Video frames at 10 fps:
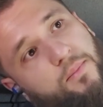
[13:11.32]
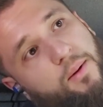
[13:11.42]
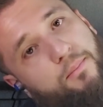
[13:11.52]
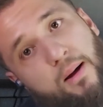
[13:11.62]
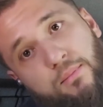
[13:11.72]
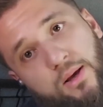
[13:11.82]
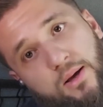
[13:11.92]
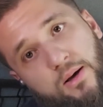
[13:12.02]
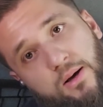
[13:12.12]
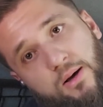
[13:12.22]
public
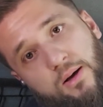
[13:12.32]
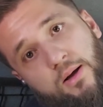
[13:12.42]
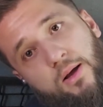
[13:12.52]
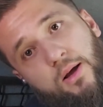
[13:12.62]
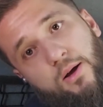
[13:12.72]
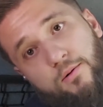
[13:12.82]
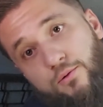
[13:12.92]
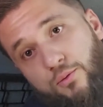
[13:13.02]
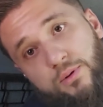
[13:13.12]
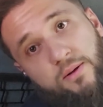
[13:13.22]

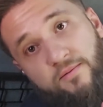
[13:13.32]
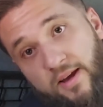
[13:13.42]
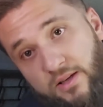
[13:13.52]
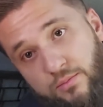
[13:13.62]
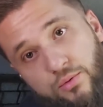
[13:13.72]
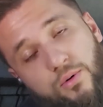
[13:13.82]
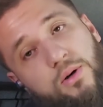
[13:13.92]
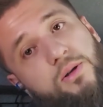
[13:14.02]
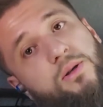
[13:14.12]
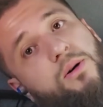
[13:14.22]
groups on
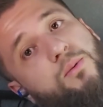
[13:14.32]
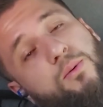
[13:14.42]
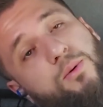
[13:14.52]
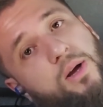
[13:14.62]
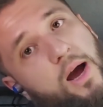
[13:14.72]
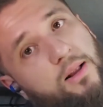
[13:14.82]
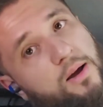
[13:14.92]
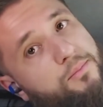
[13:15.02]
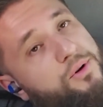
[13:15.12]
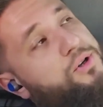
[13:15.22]
Facebook, so we would highly
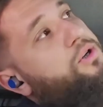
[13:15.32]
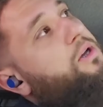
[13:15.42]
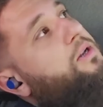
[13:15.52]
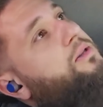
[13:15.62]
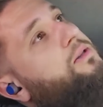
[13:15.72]
appreciate it.